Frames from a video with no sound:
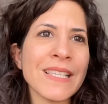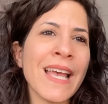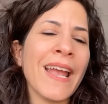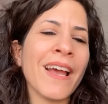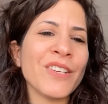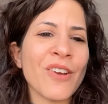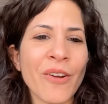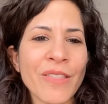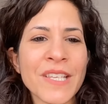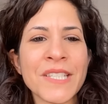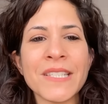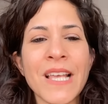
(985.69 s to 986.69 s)
Hey, Hadar,
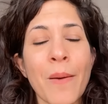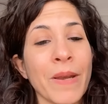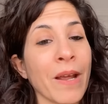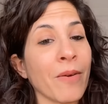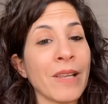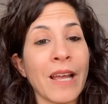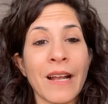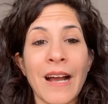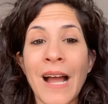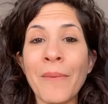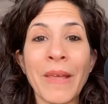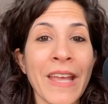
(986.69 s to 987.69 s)
this is happening. I'm like,
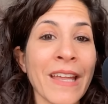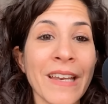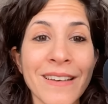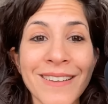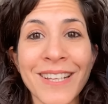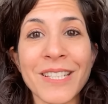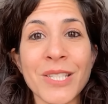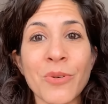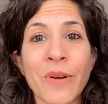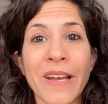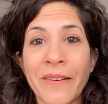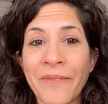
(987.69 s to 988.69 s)
I'm in, let's
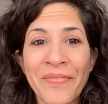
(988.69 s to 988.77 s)
do it.